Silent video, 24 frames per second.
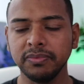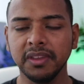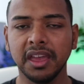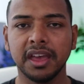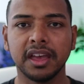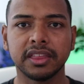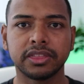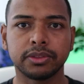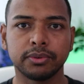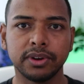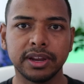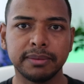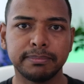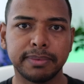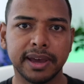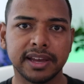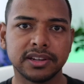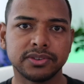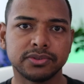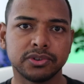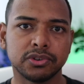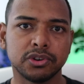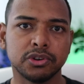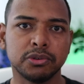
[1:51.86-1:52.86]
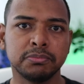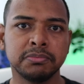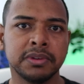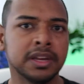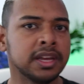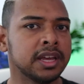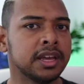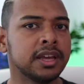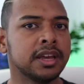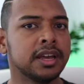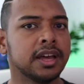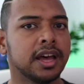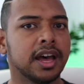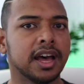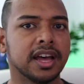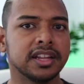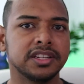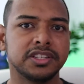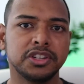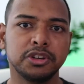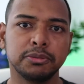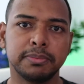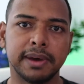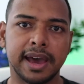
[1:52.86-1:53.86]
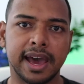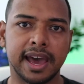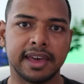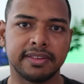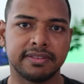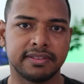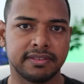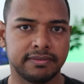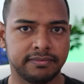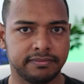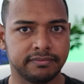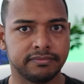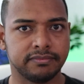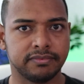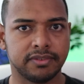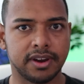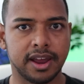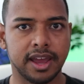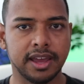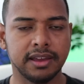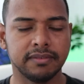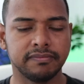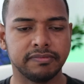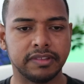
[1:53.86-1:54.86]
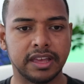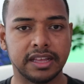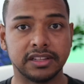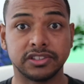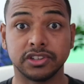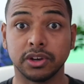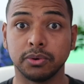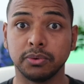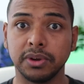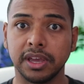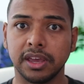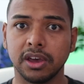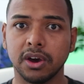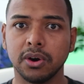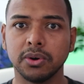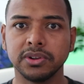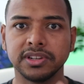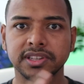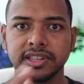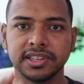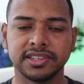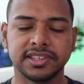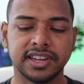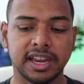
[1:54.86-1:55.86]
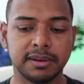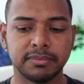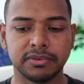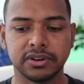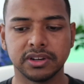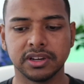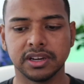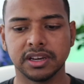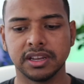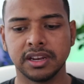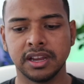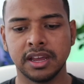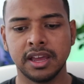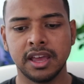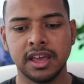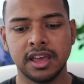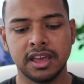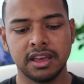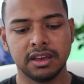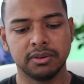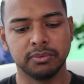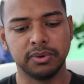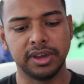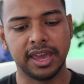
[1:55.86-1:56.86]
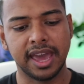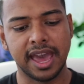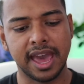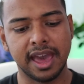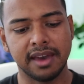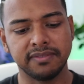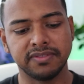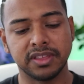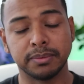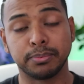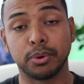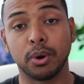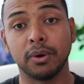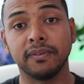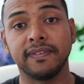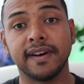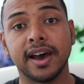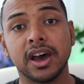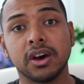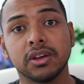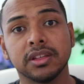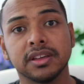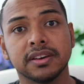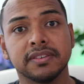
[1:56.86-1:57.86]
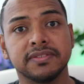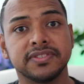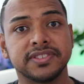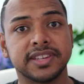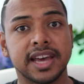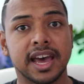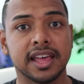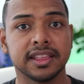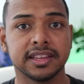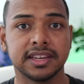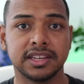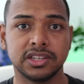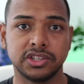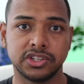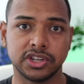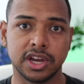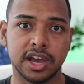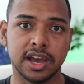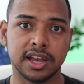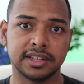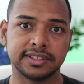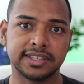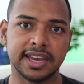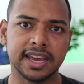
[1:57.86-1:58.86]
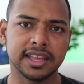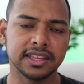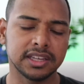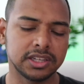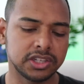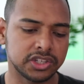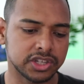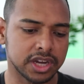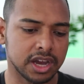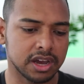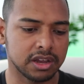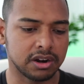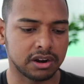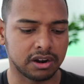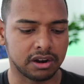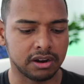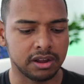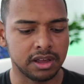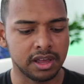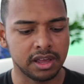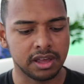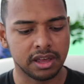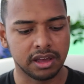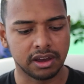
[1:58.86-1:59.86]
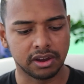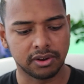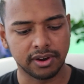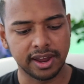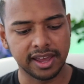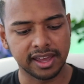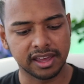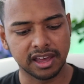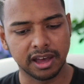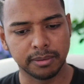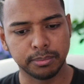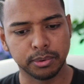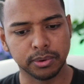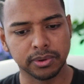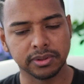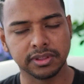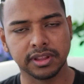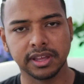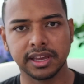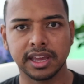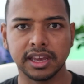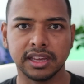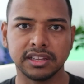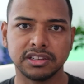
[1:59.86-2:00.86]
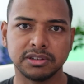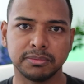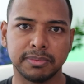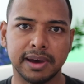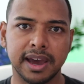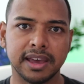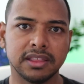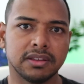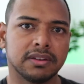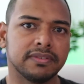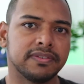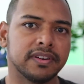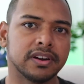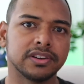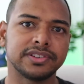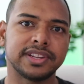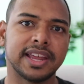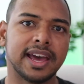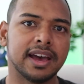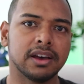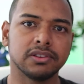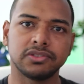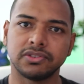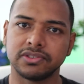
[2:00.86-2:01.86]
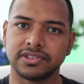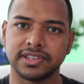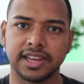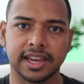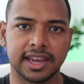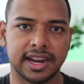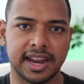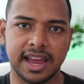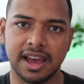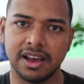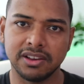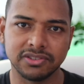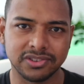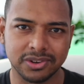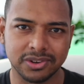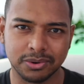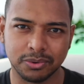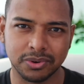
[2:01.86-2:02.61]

a 3 bedroom, 2 bath, right? And so we go into this neighborhood. We have the profile of Sally and John. Sally and John are a great couple looking to buy their first house or second house or